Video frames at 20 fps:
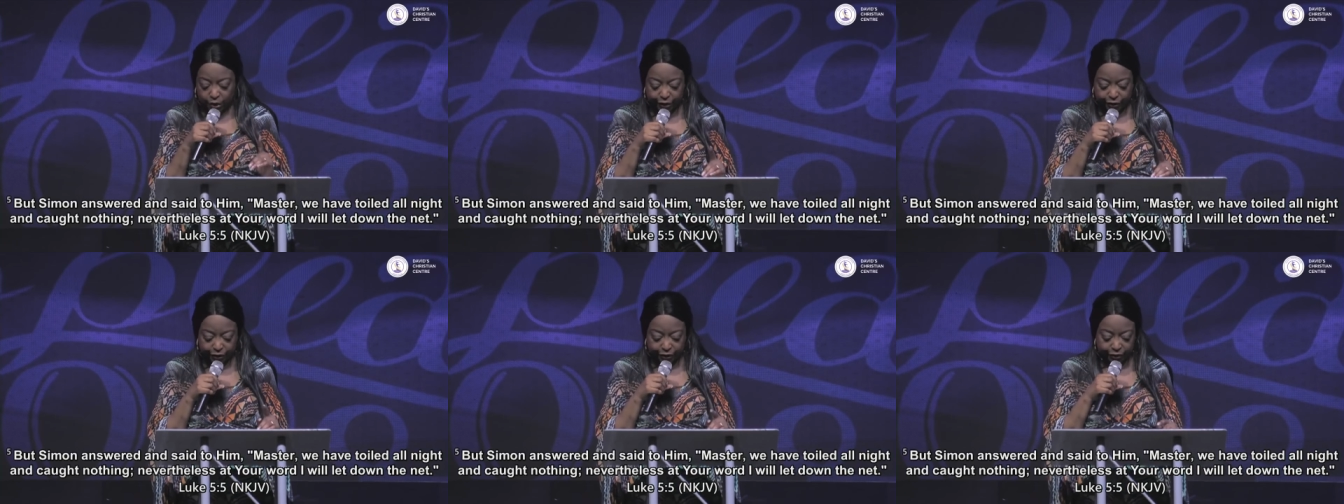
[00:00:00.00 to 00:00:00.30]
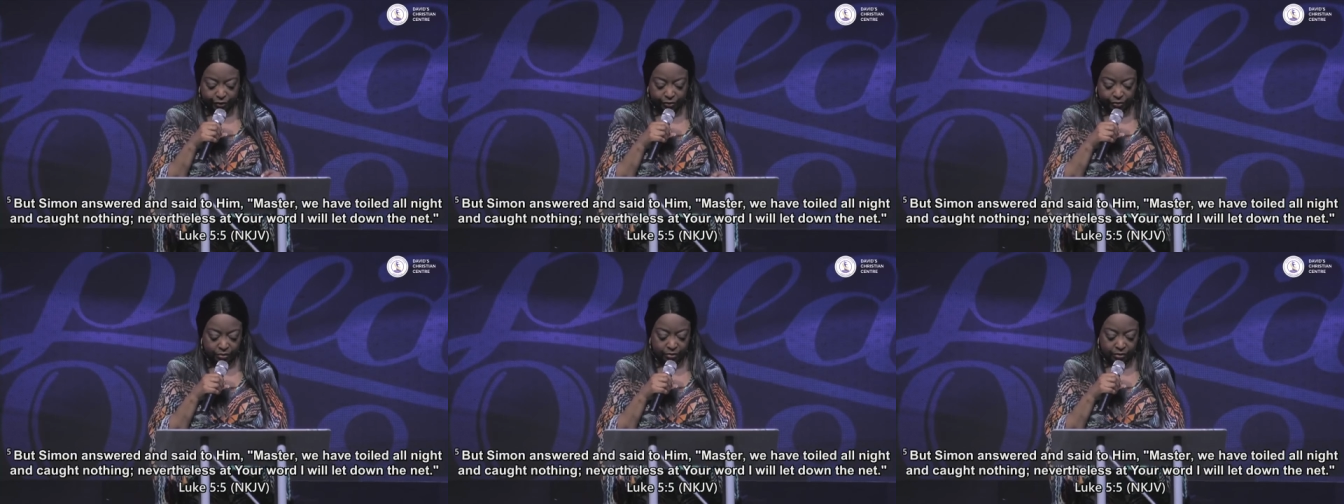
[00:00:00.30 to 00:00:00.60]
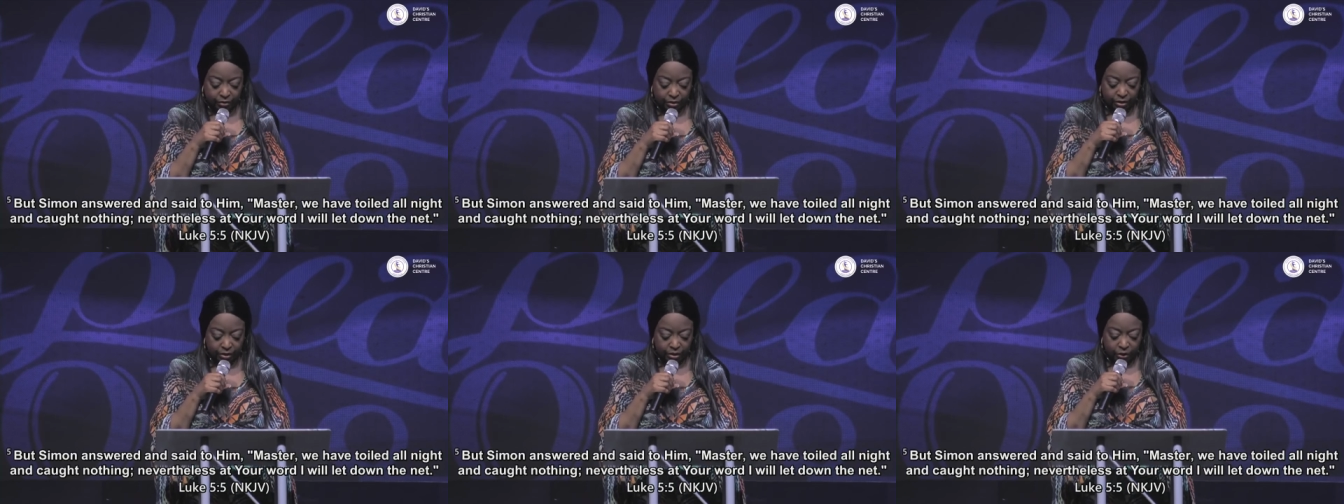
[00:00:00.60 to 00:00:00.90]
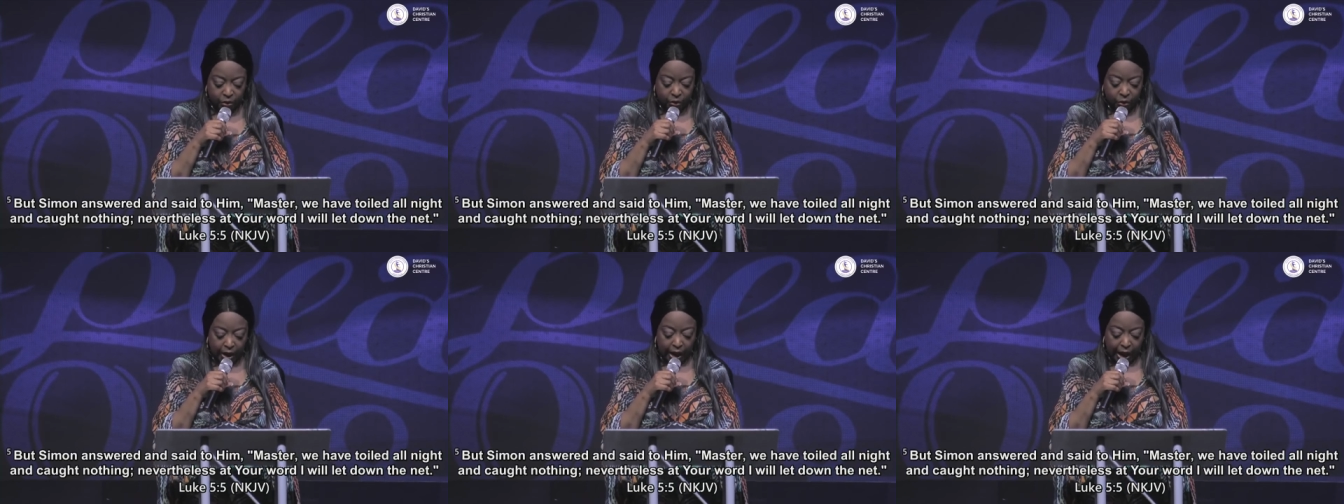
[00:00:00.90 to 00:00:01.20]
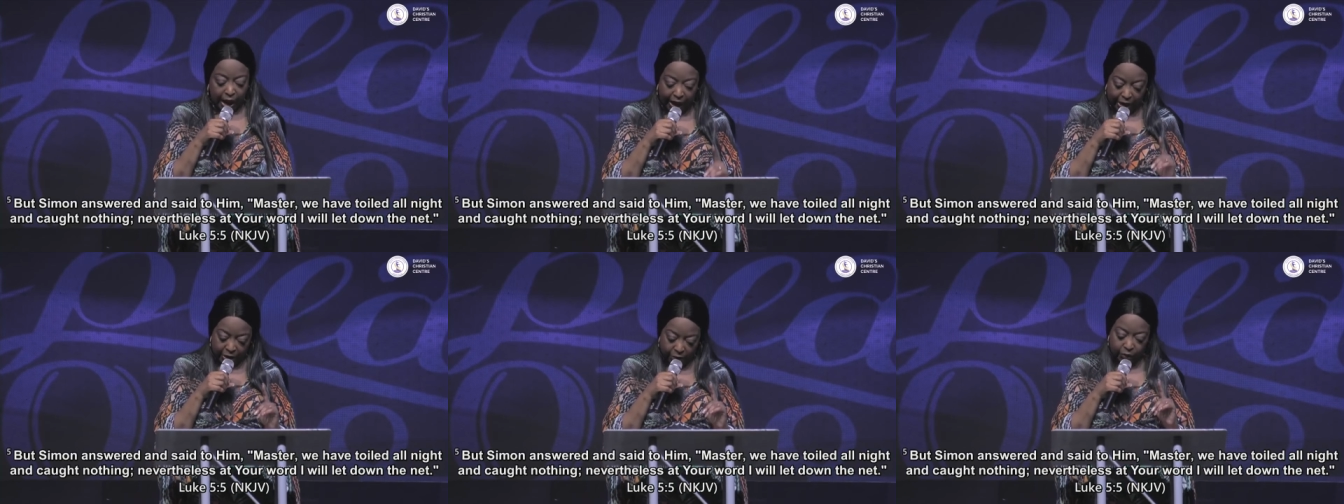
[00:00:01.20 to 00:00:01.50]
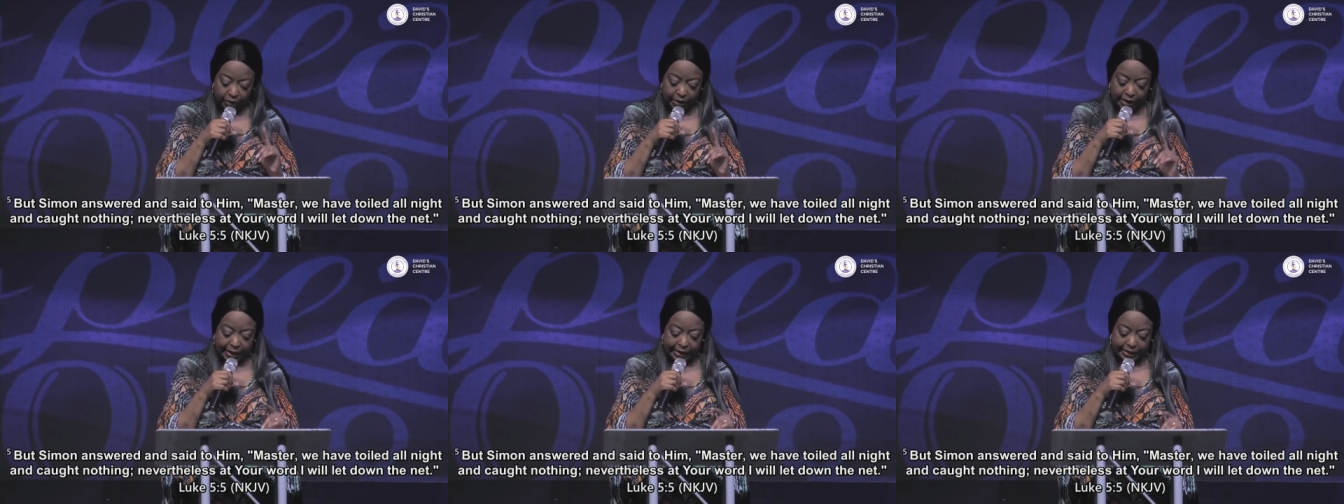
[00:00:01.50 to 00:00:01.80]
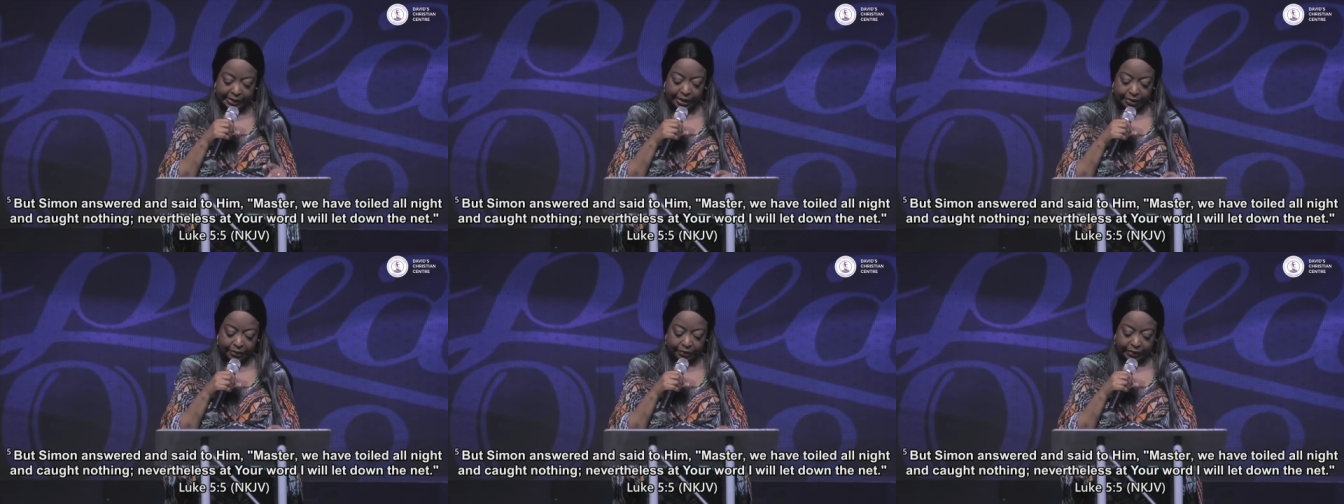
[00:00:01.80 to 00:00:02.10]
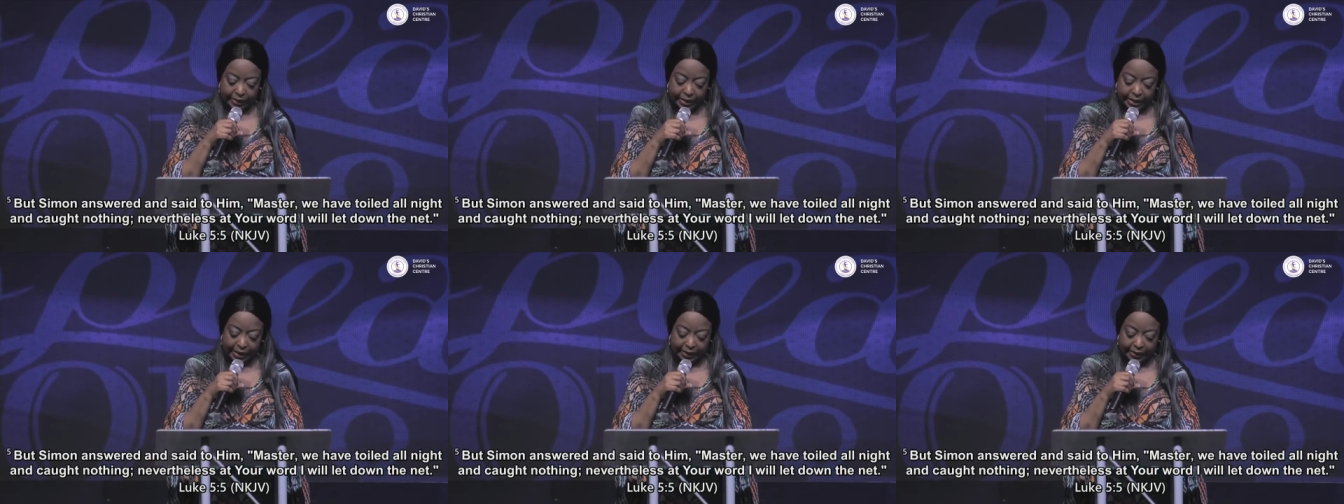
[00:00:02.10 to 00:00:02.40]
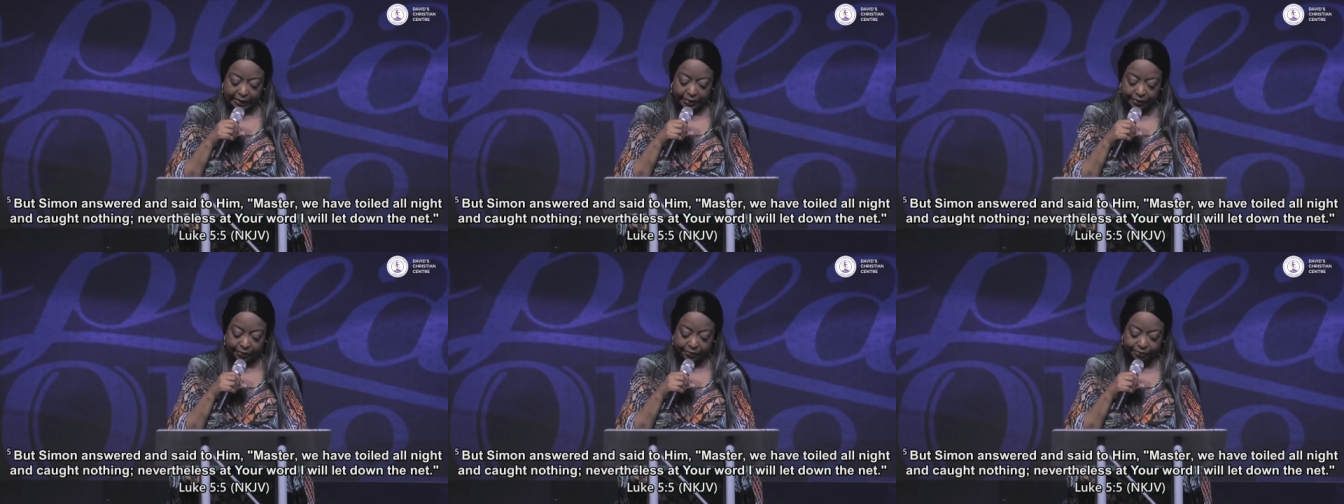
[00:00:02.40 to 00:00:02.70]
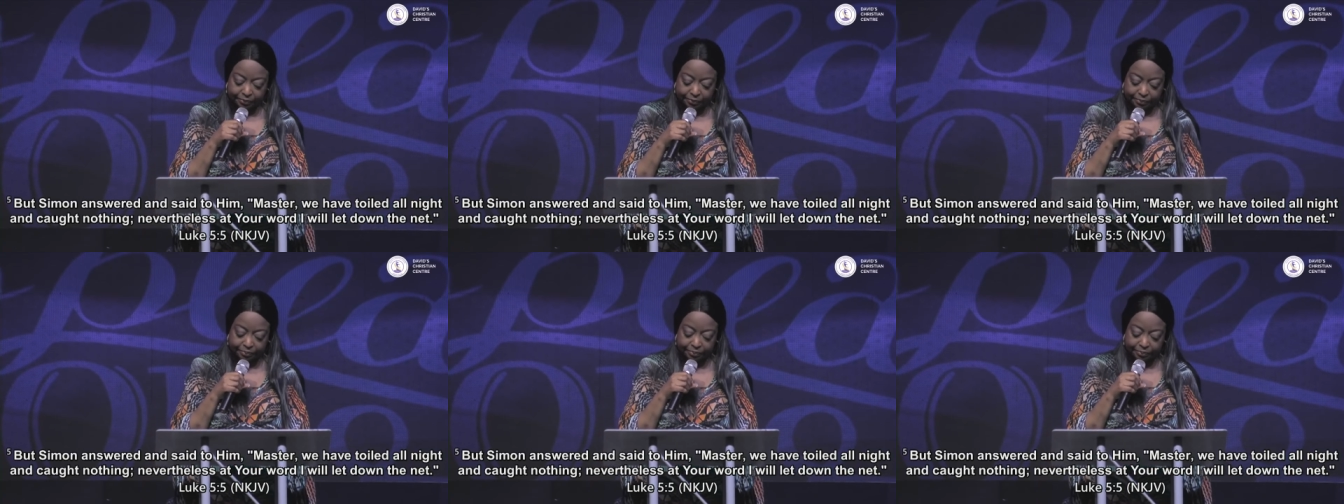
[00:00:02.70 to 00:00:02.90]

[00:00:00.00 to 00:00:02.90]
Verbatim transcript: word, I will let down the net.